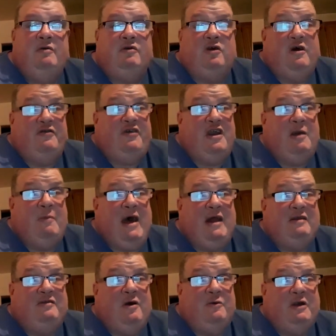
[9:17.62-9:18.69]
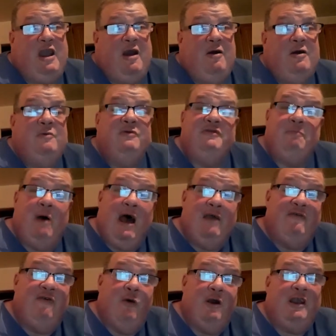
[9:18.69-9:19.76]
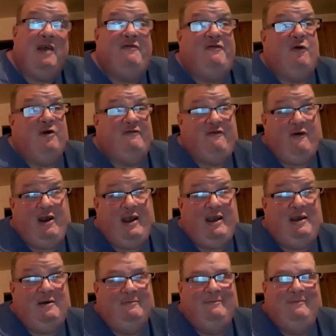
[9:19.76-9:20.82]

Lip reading: Good thing about it though, Karen, it was buy 4, get 4 free.